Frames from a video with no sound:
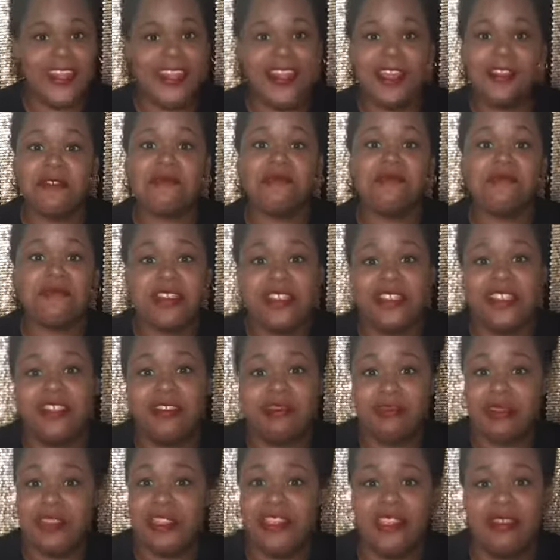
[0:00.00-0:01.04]
And I really,
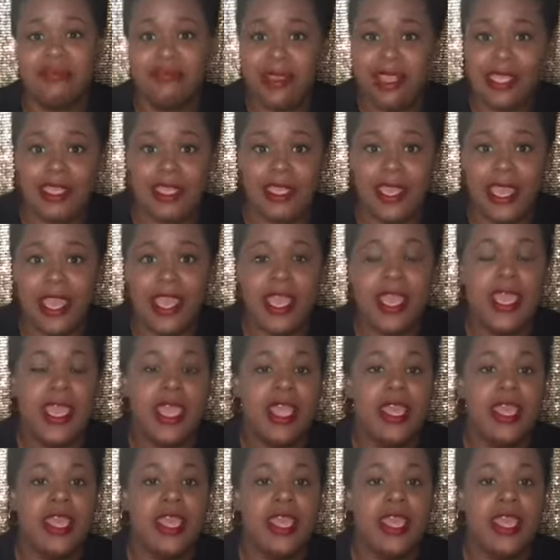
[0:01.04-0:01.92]
really mean that.